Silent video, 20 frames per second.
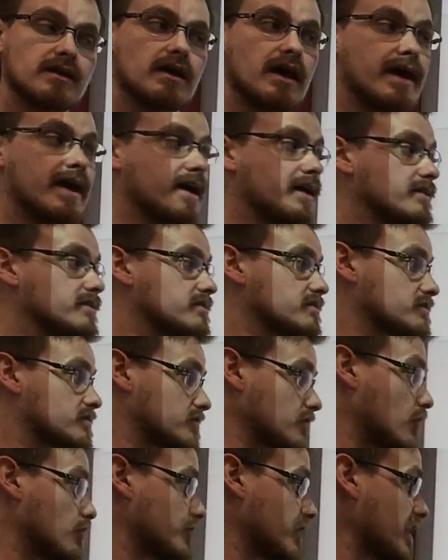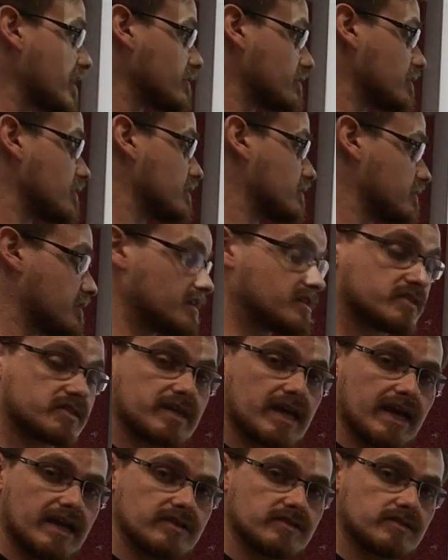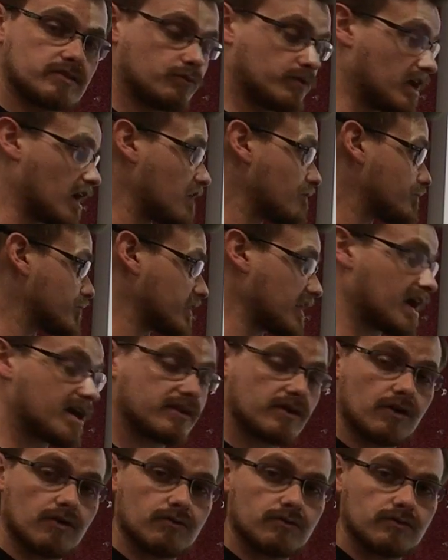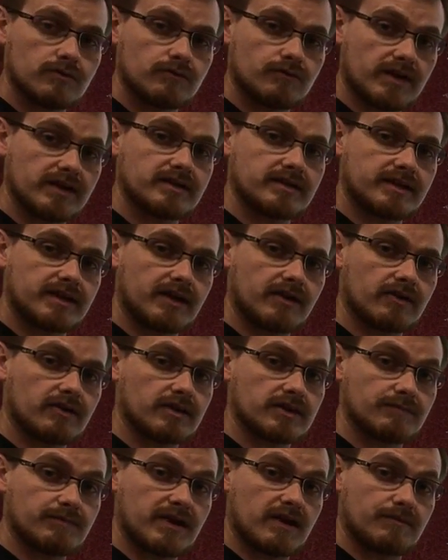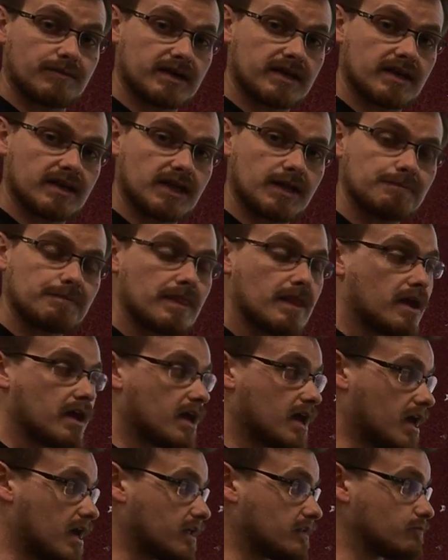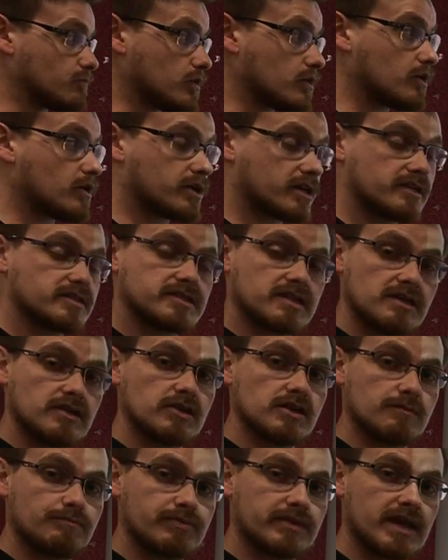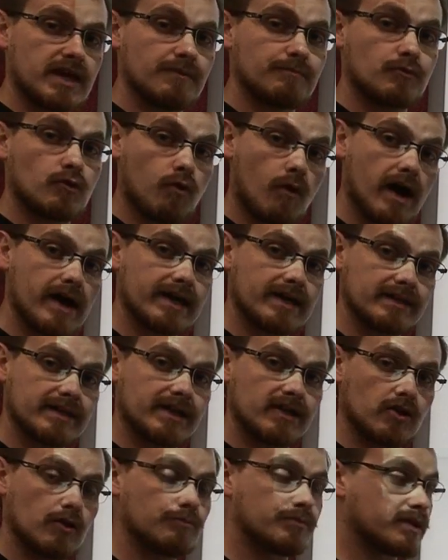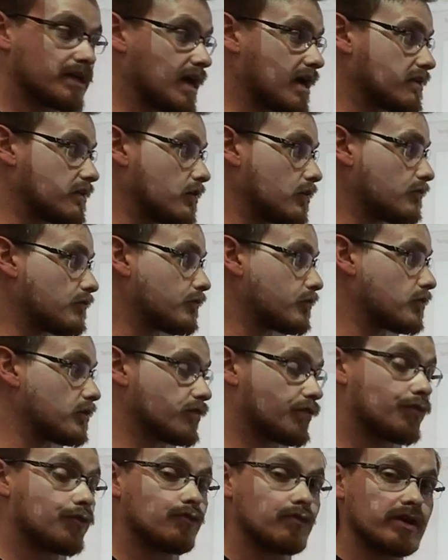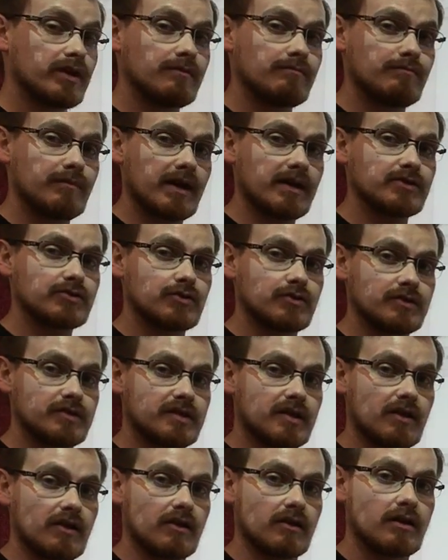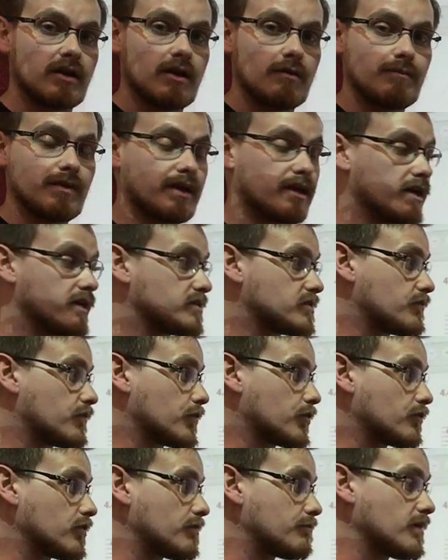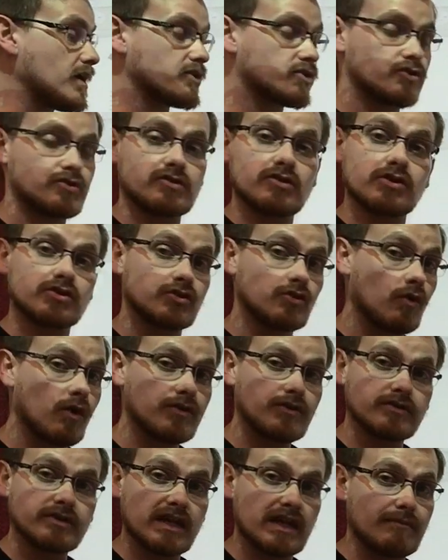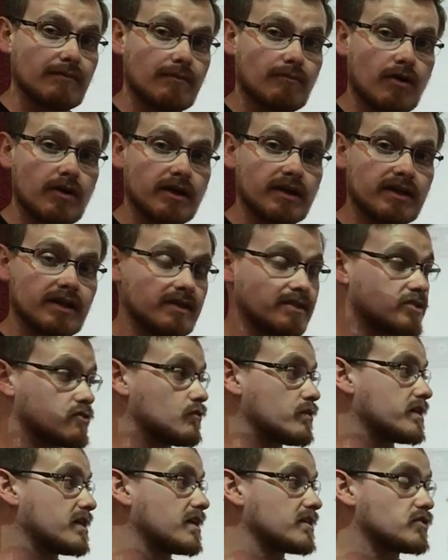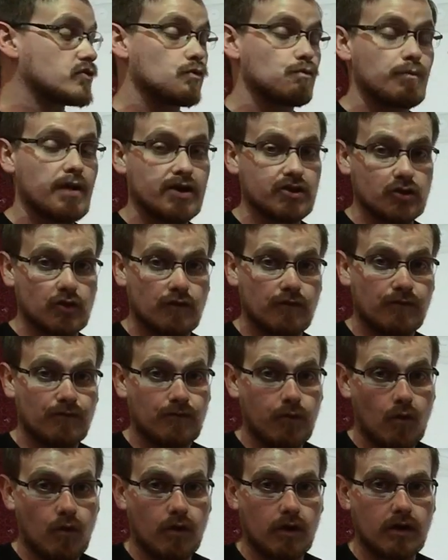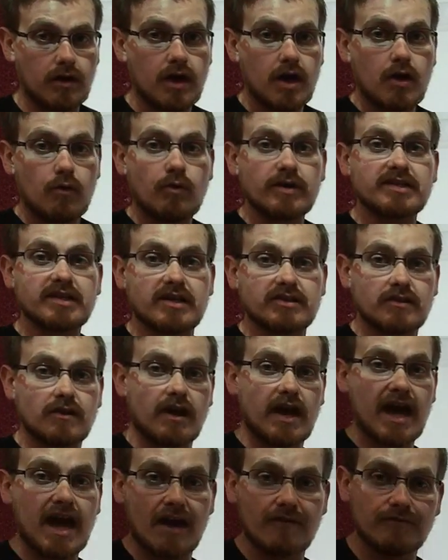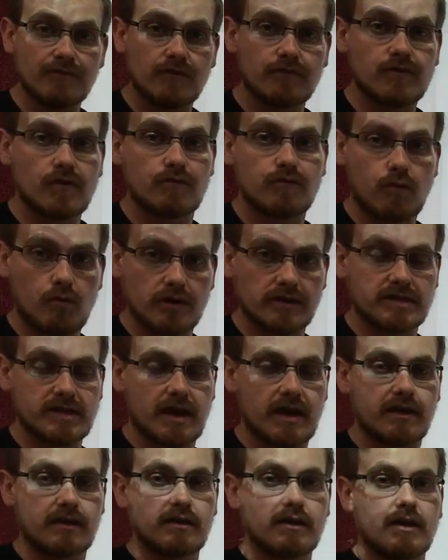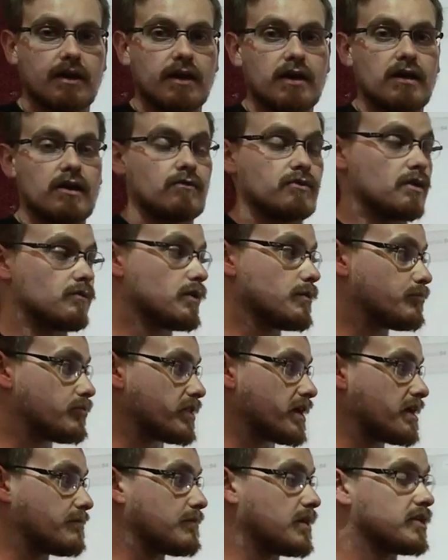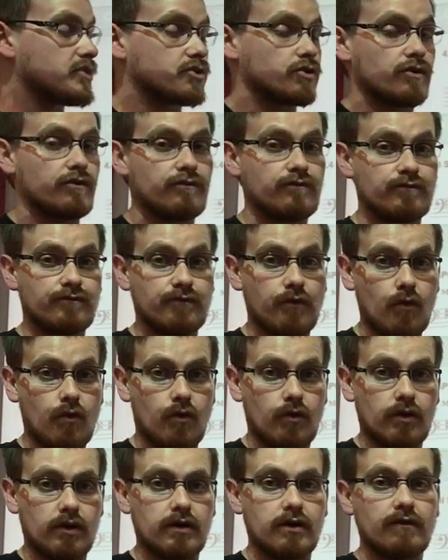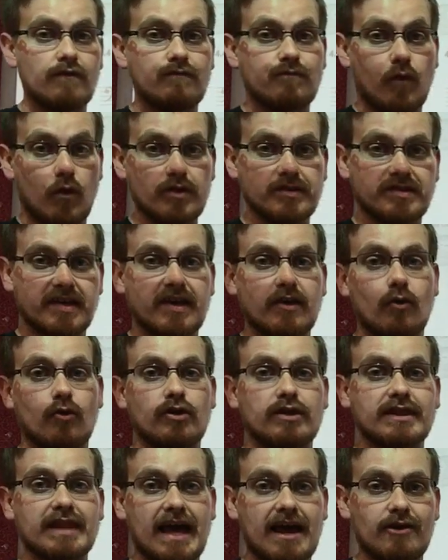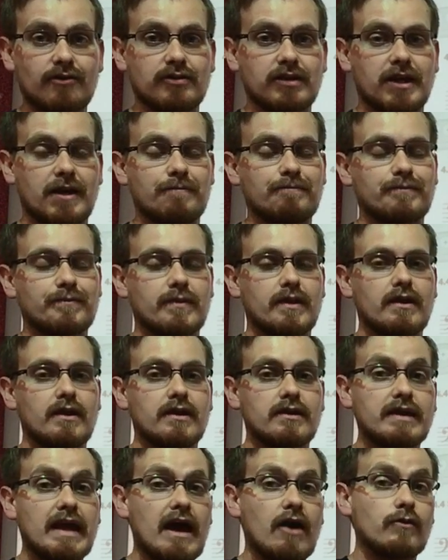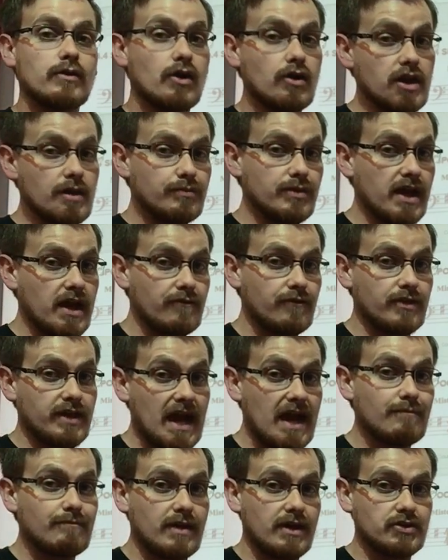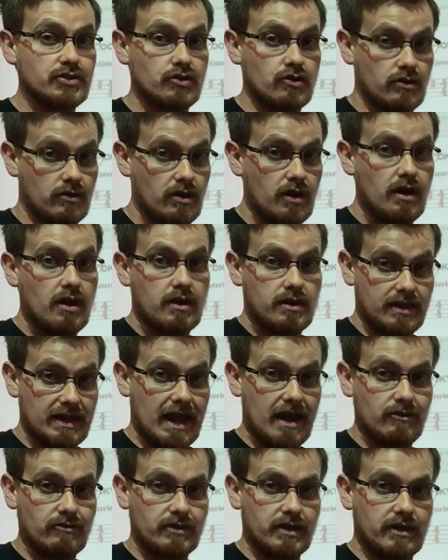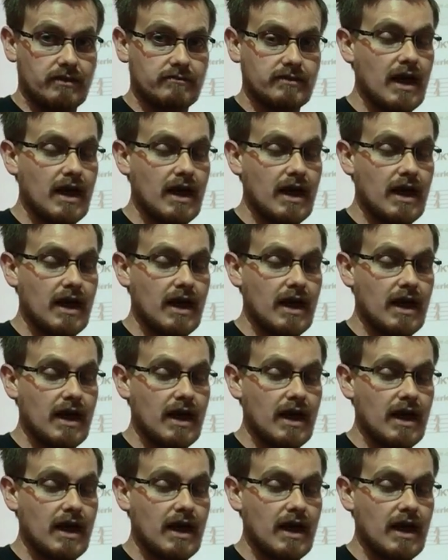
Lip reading: And so that, in this case, we have piano written here at the very beginning, and we're going to continue to play quietly or piano for 3 measures here, because for 3 measures there's no other dynamic marking until we get to measure 4, which has a F for forte. And then we play measure 4, forte or loudly. Now, we only play for that measure loudly.